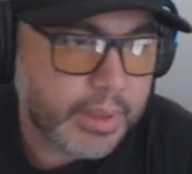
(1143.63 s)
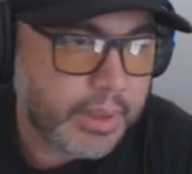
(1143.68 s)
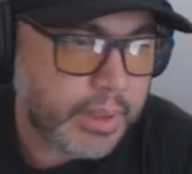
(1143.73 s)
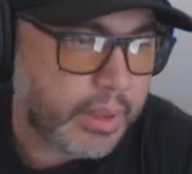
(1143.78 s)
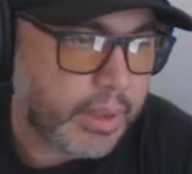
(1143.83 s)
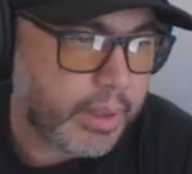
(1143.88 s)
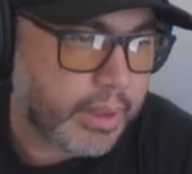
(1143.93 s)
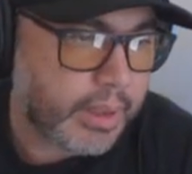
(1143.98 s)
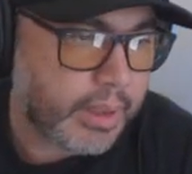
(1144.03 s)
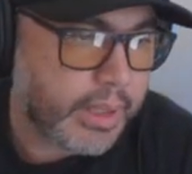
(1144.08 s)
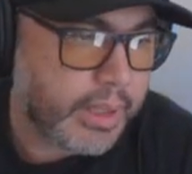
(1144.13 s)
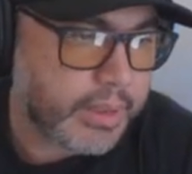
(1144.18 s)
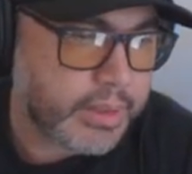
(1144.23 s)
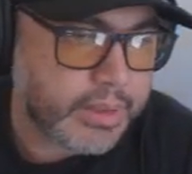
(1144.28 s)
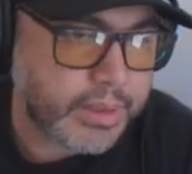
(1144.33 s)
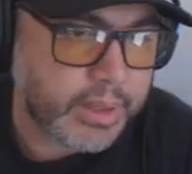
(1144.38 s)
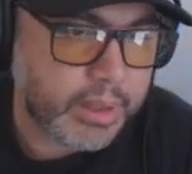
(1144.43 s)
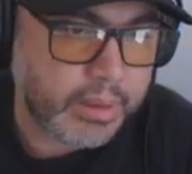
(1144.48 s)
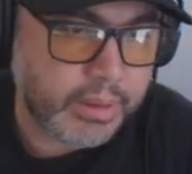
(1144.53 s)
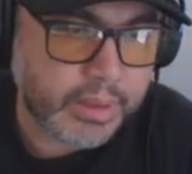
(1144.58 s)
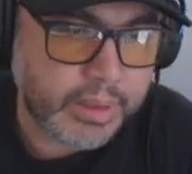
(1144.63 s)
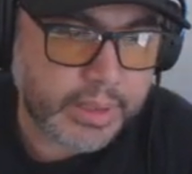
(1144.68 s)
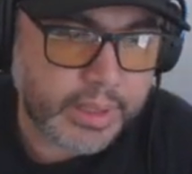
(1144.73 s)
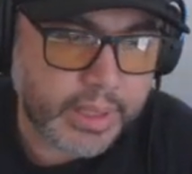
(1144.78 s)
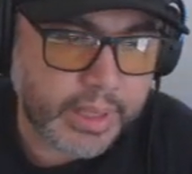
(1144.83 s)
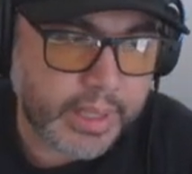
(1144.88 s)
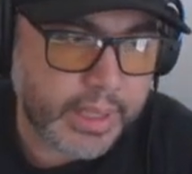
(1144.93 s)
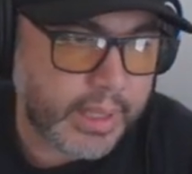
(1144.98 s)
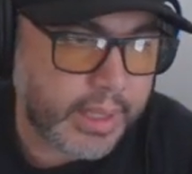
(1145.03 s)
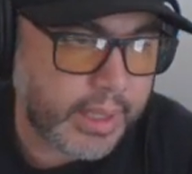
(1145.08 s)
Alright, let's go look
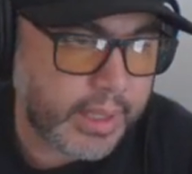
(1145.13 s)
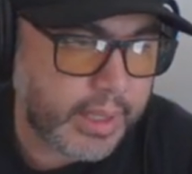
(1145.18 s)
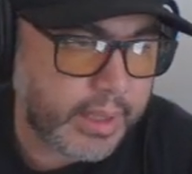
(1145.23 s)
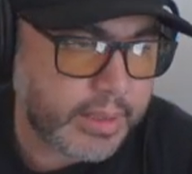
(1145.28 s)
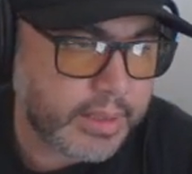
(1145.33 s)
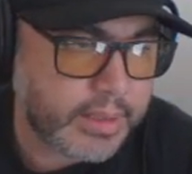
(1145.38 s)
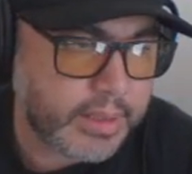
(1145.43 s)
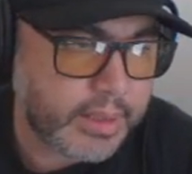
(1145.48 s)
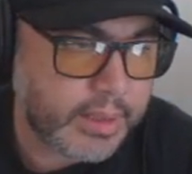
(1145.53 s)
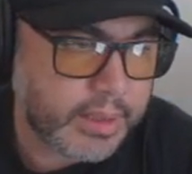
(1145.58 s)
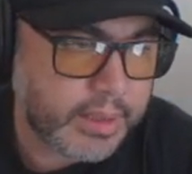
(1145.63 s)
at